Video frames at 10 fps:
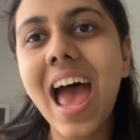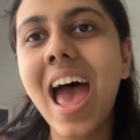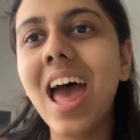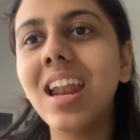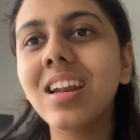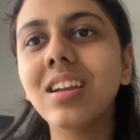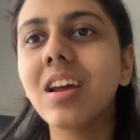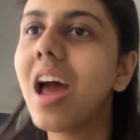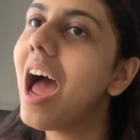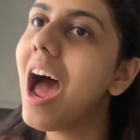and
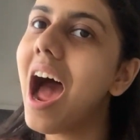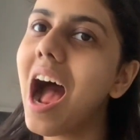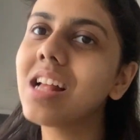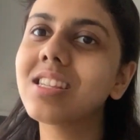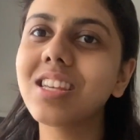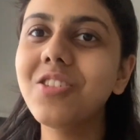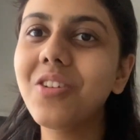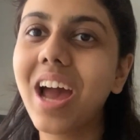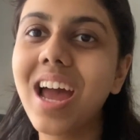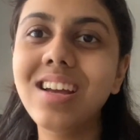I'll see
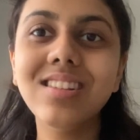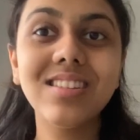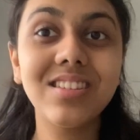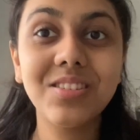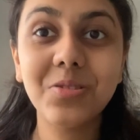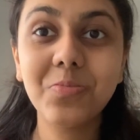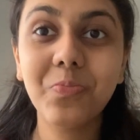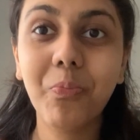you guys